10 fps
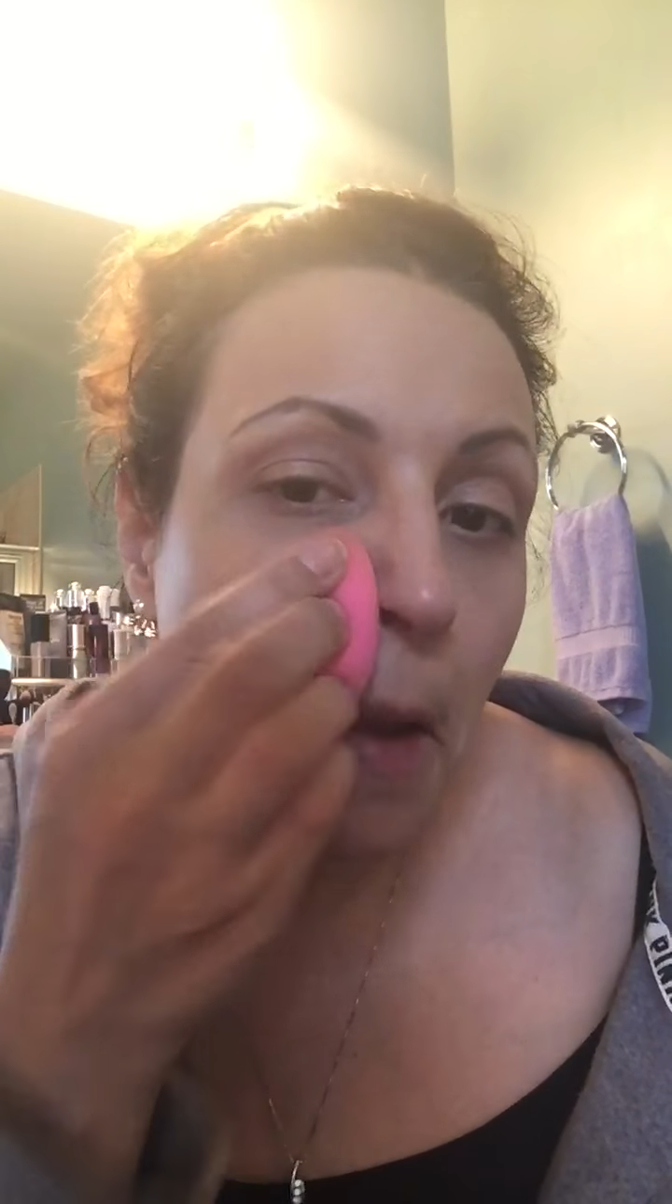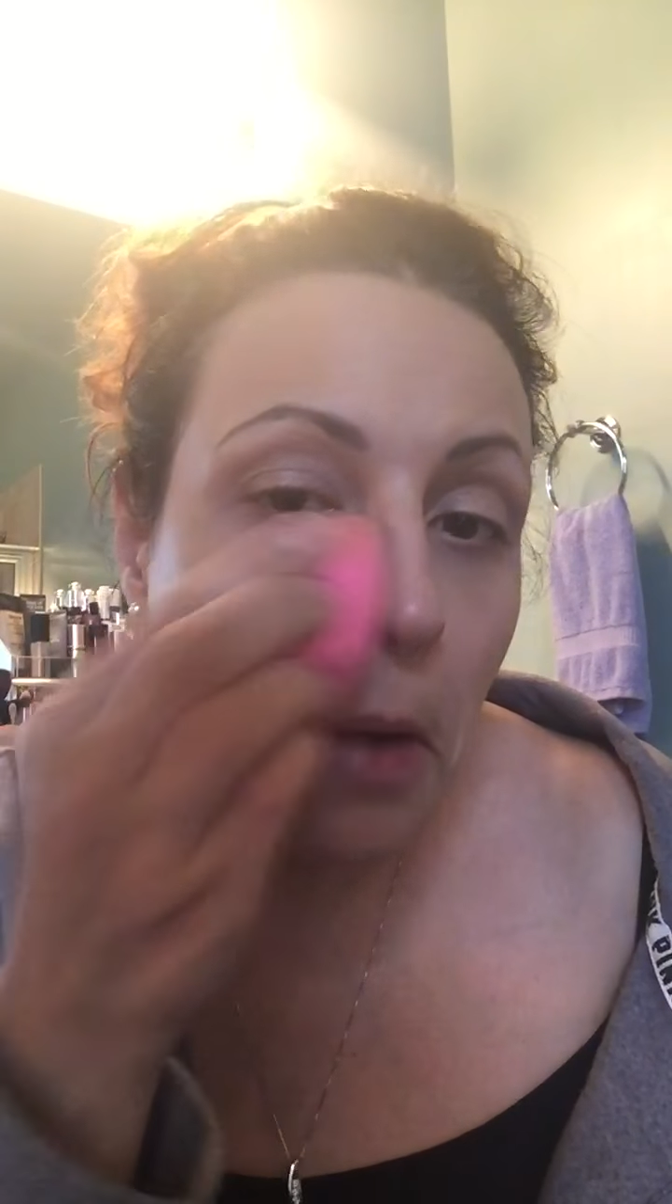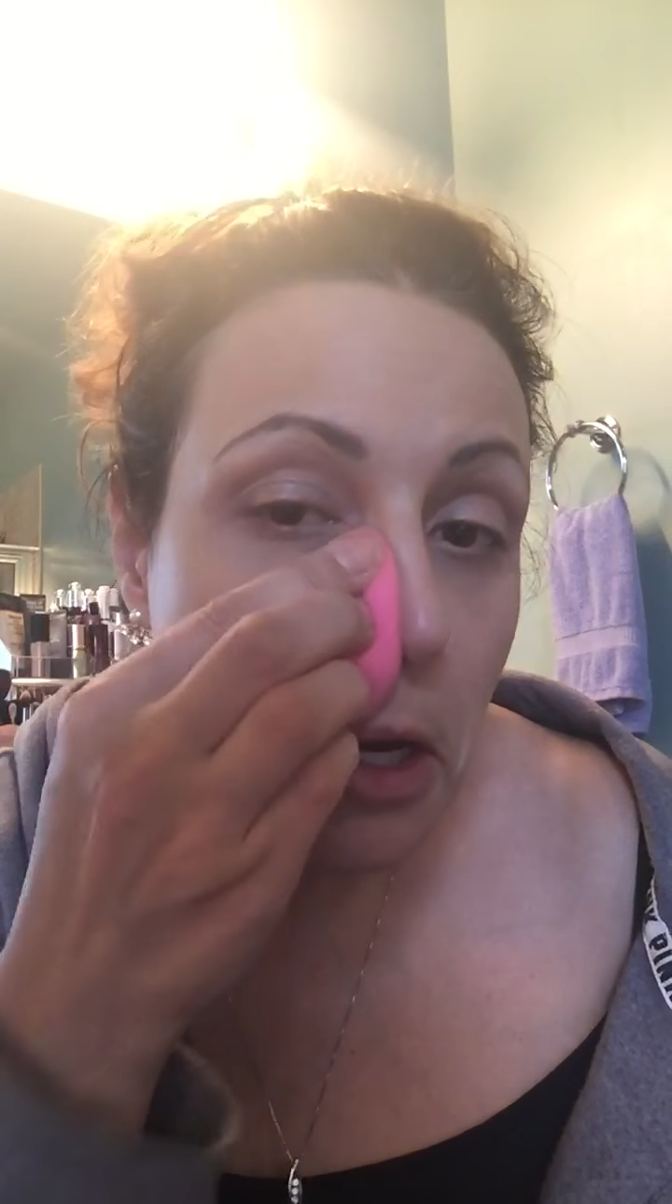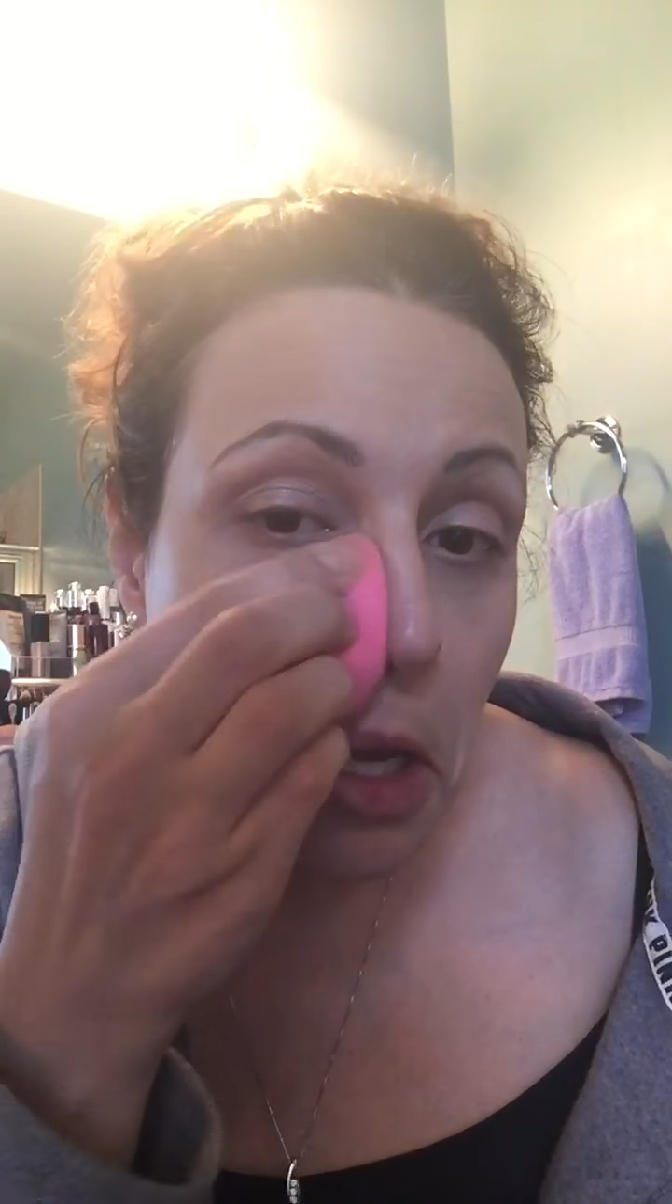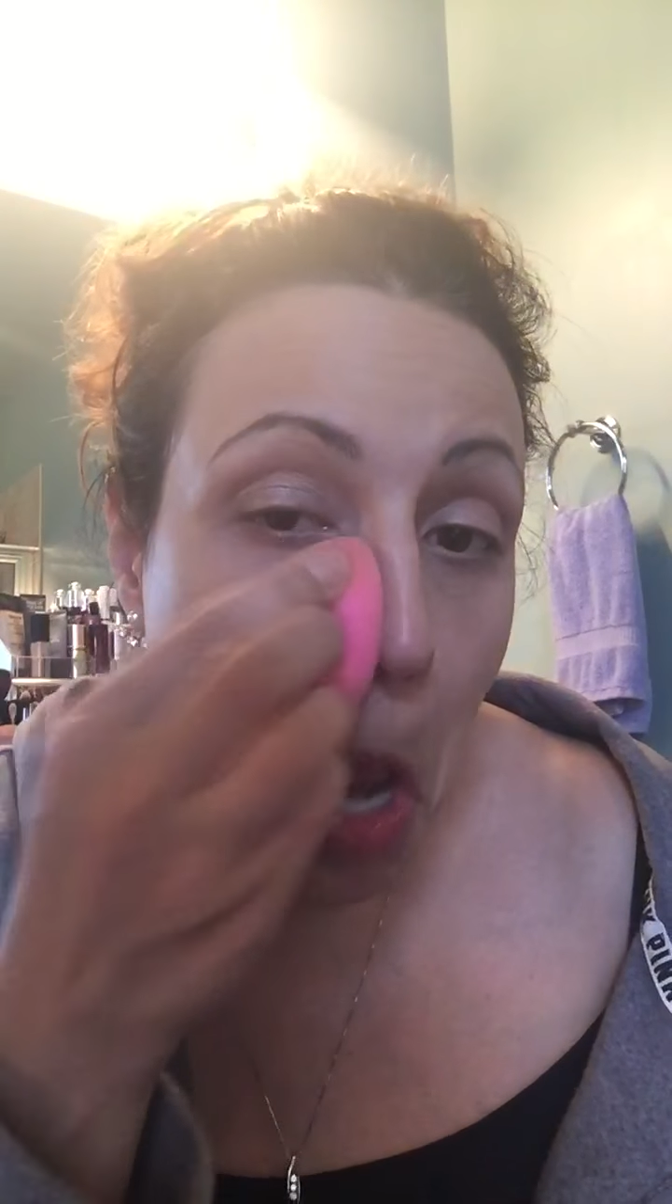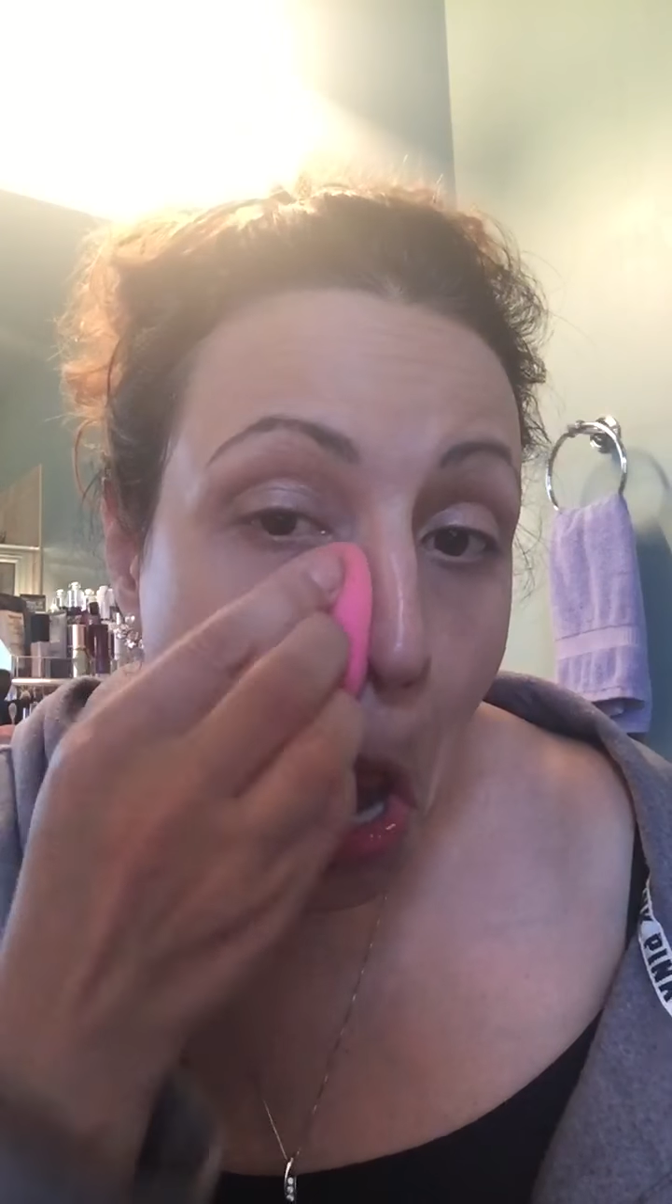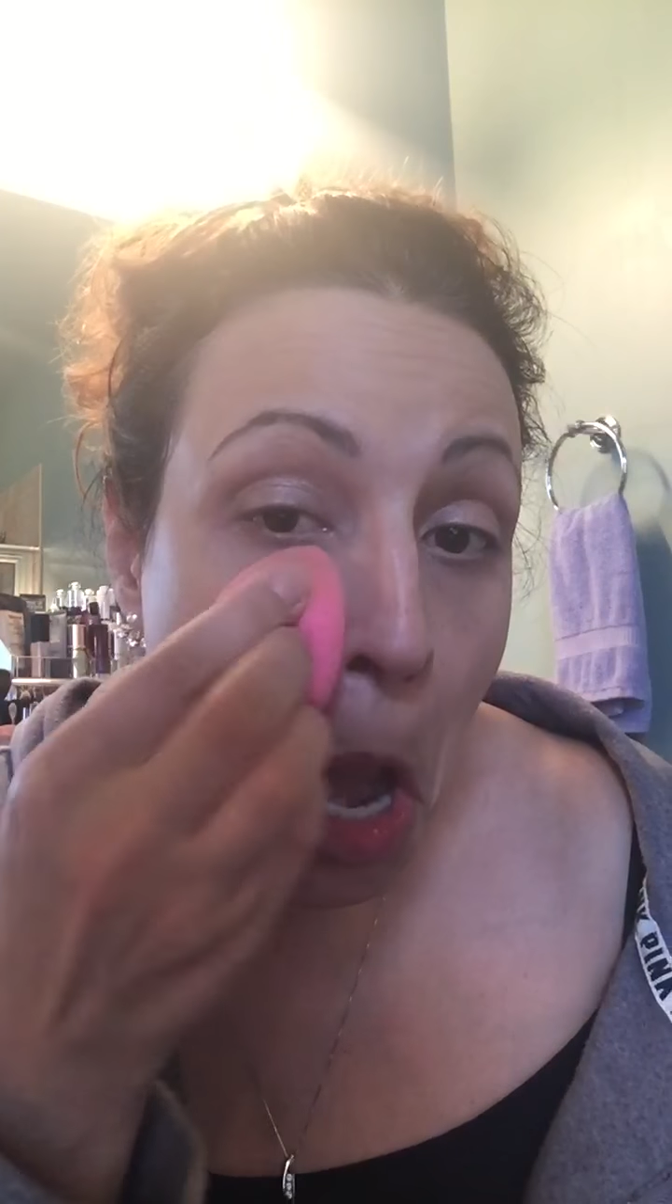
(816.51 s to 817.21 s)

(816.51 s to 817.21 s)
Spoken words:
I'm just